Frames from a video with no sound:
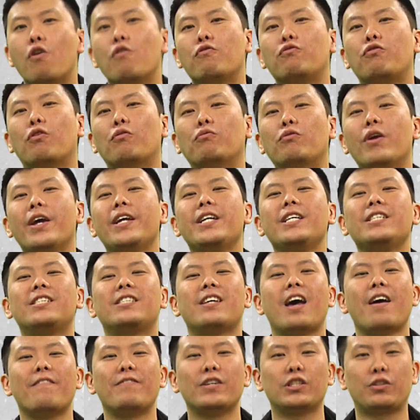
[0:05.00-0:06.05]
From Randy
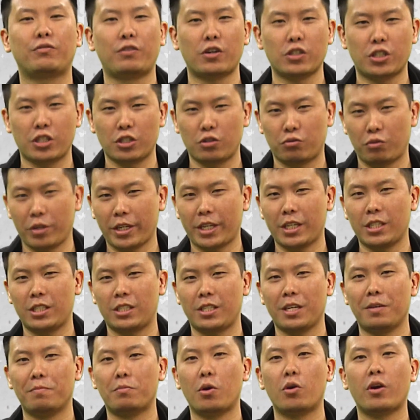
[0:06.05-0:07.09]
Savage versus Ricky
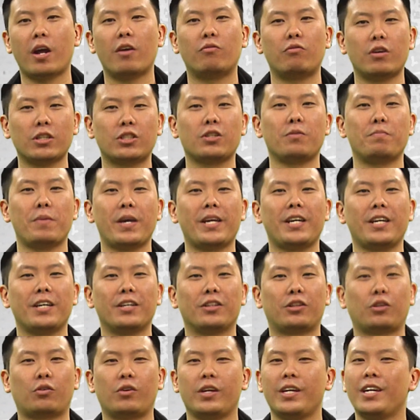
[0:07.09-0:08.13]
Steamboat at
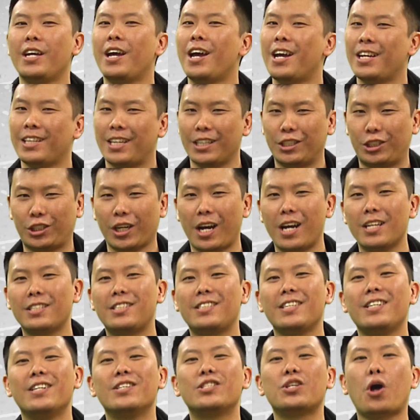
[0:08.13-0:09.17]
WrestleMania three, to John
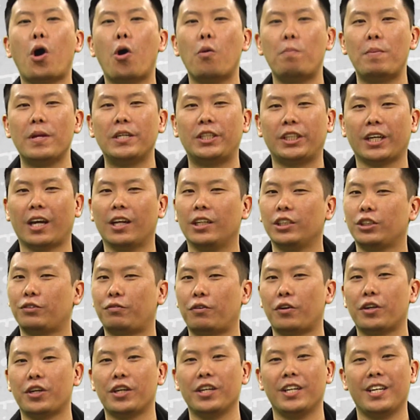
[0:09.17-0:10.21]
Cena's open challenge
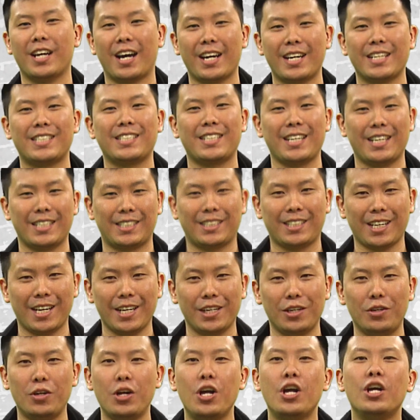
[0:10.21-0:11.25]
for the United States
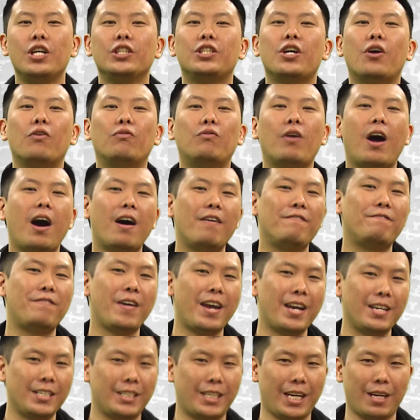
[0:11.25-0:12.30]
title, to Rob
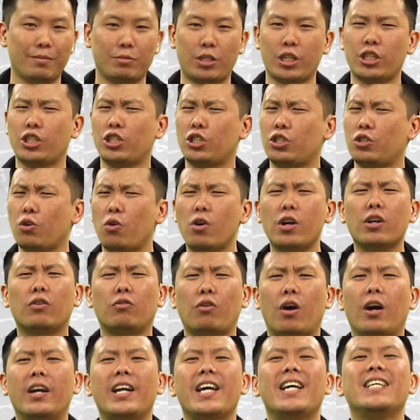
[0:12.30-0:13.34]
Van Dam's historic
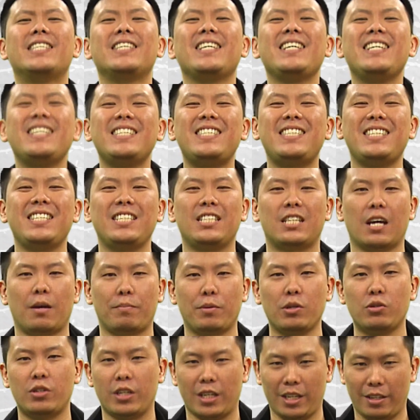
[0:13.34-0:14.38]
run as E C
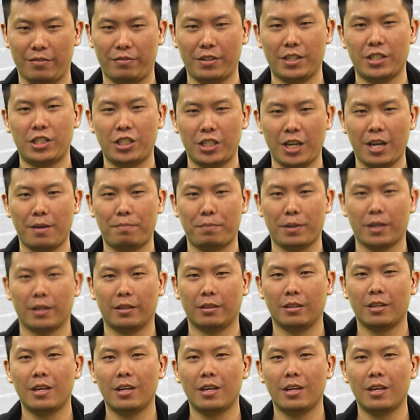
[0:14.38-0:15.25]
W T V champion.